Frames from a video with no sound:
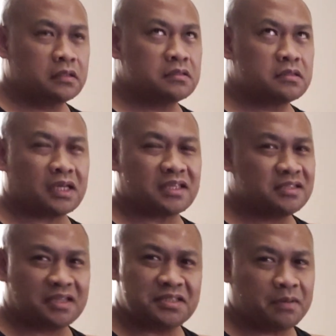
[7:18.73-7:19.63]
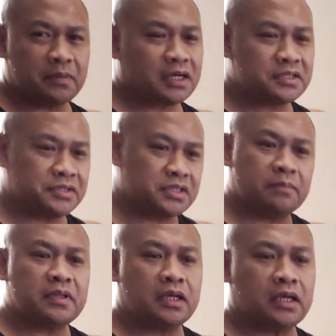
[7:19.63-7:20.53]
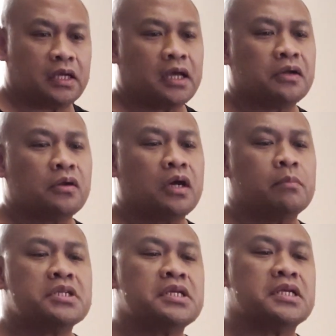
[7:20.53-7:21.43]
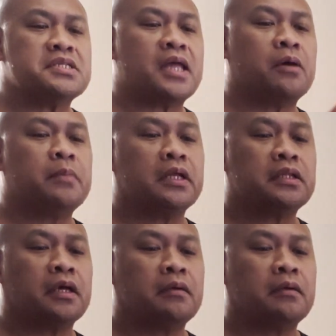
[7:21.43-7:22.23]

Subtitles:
It's like 60 bucks or something. I don't know how much it is now, but